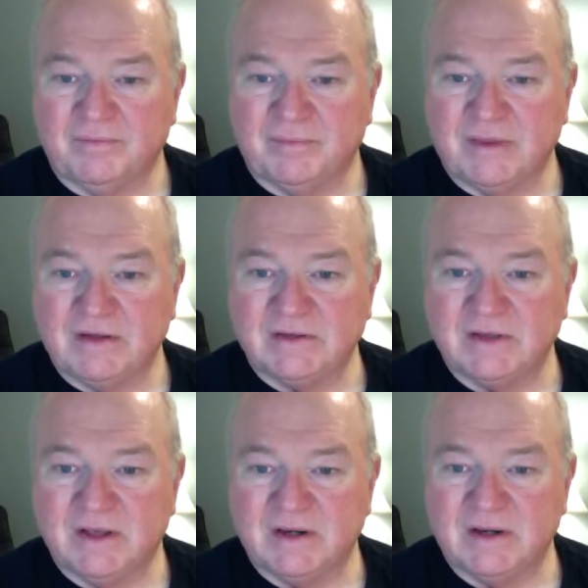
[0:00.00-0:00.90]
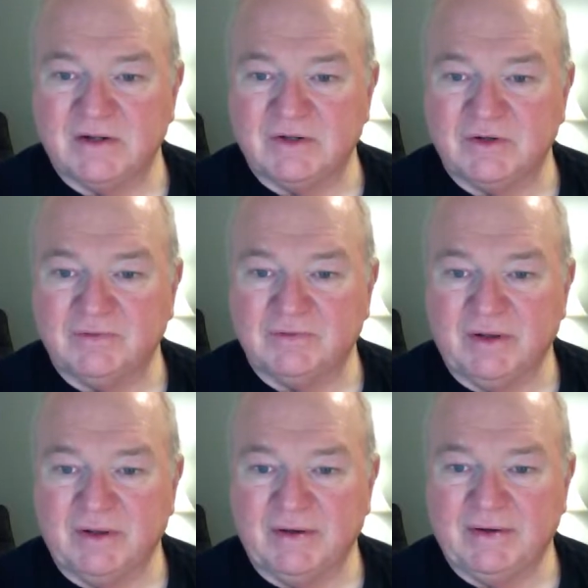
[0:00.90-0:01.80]
things of that nature,
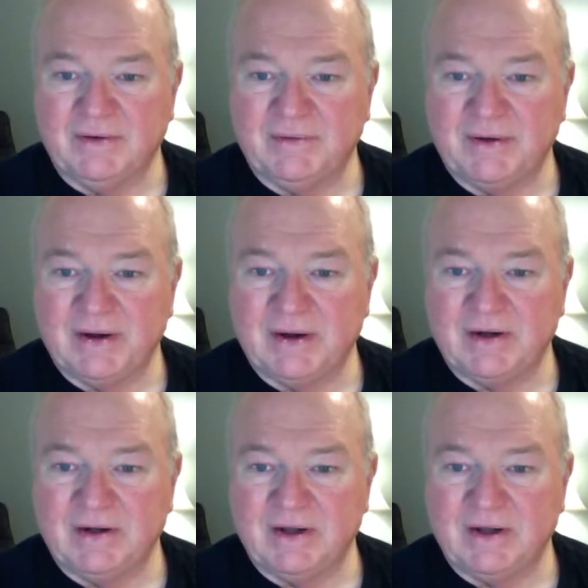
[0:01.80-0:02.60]
and